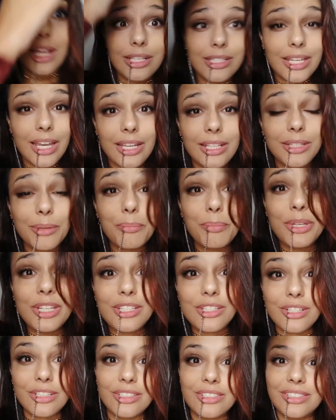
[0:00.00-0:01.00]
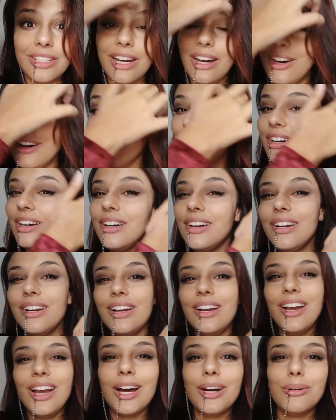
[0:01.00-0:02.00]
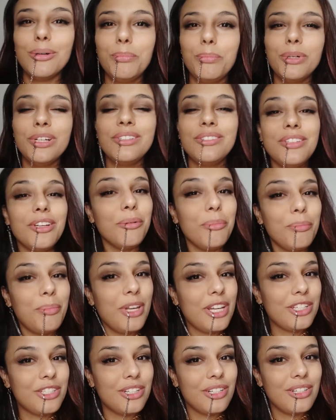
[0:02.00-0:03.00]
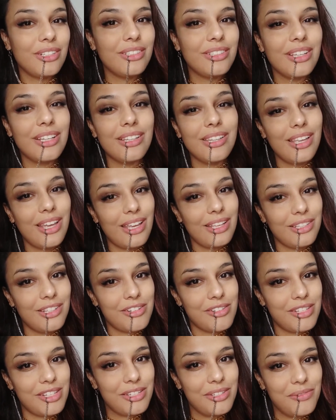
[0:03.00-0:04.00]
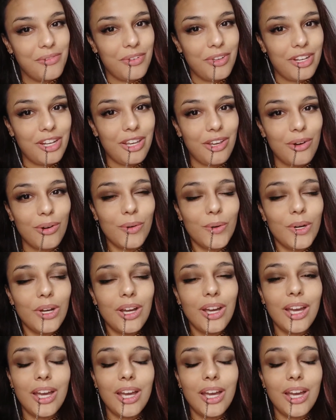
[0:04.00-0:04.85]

take the pictures now. I will put some pictures at the end of this video.